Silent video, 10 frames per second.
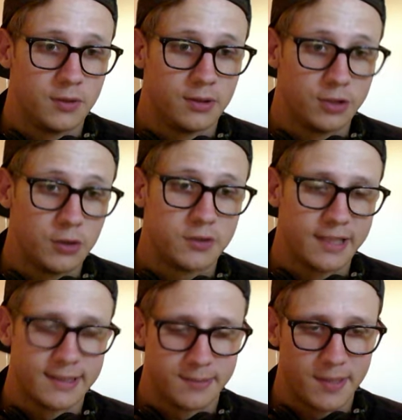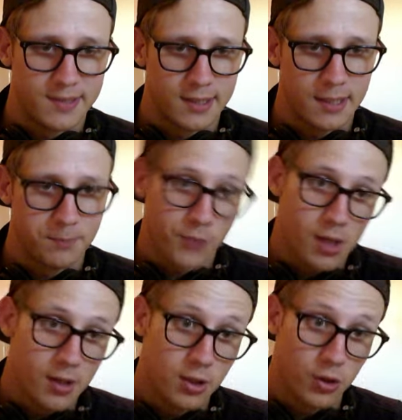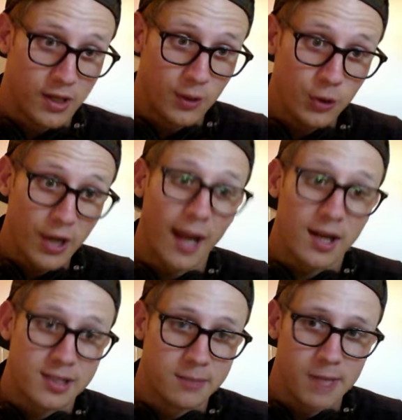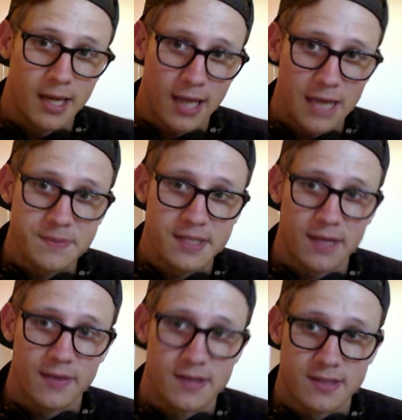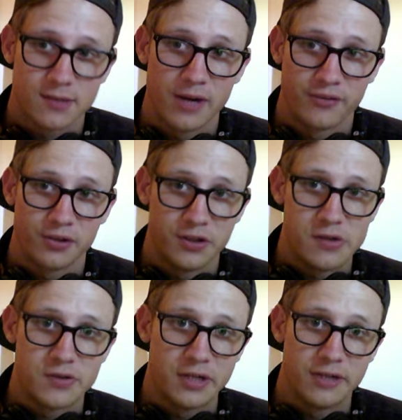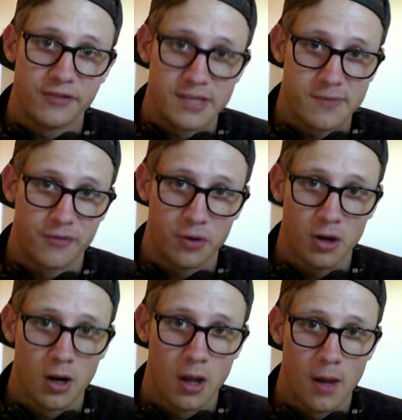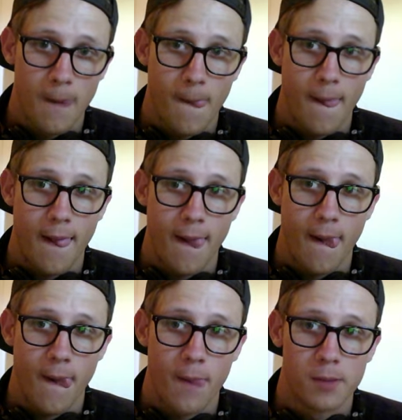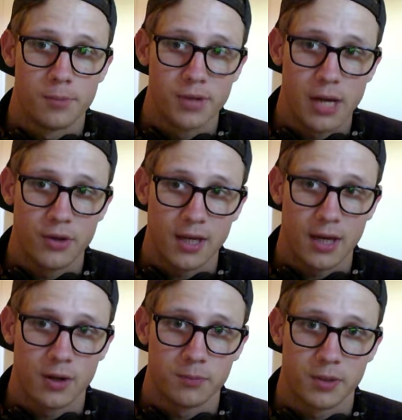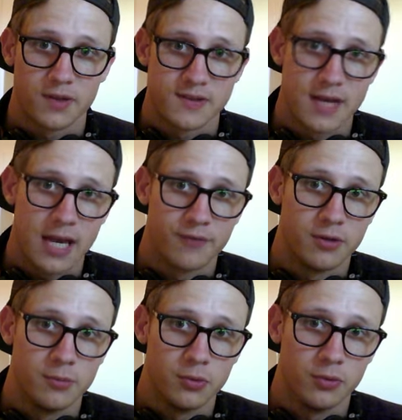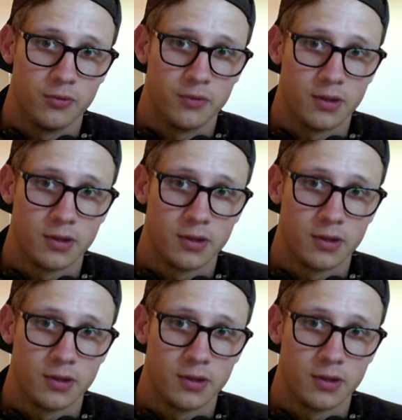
useless, basically. You could actually make games in this graphical user interface before, but now you cannot because I have removed...